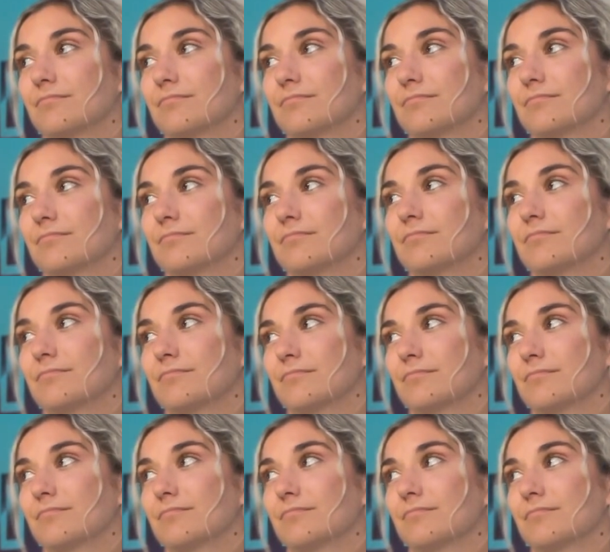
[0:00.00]

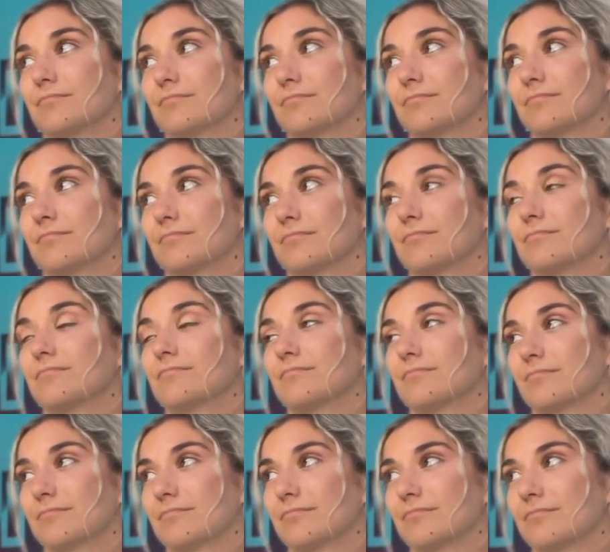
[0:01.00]

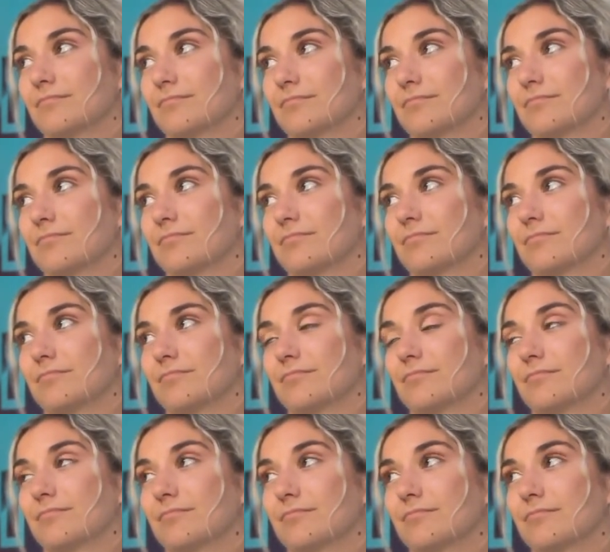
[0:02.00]

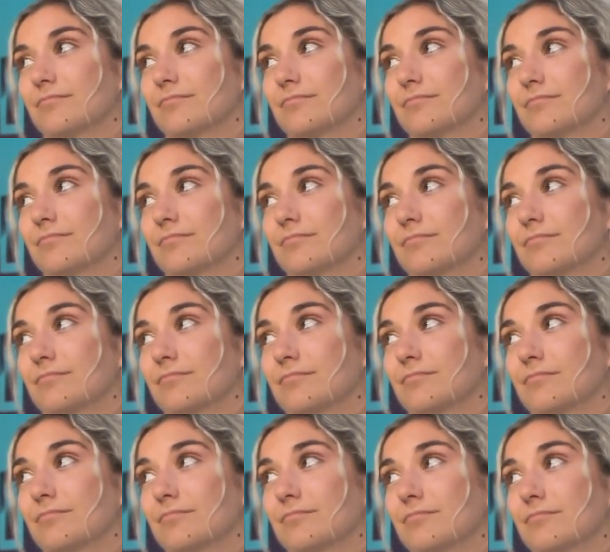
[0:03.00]

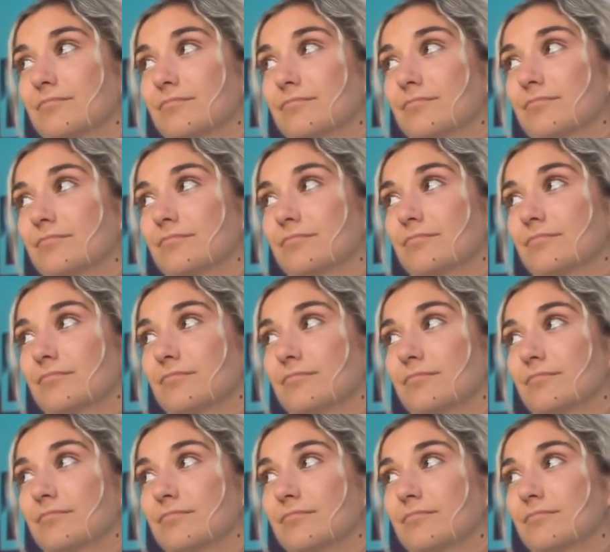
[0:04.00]

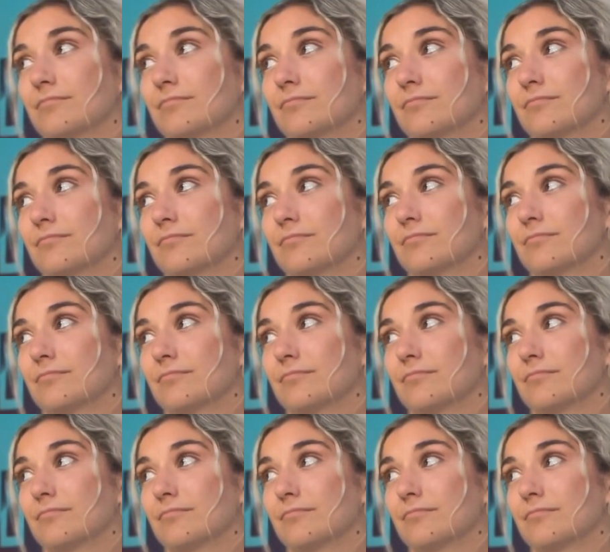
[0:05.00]
(silent)